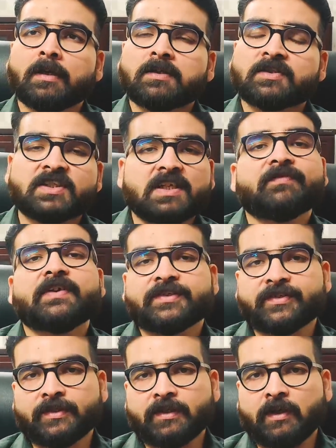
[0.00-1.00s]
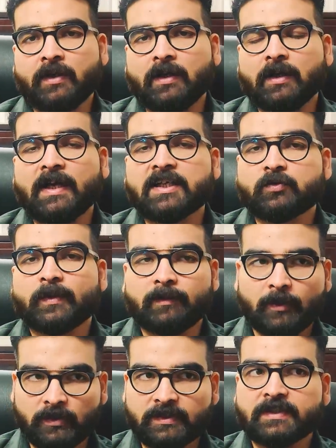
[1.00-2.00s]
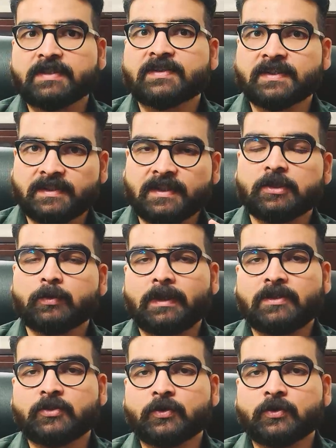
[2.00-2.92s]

service as well, because it is 6th and 12th.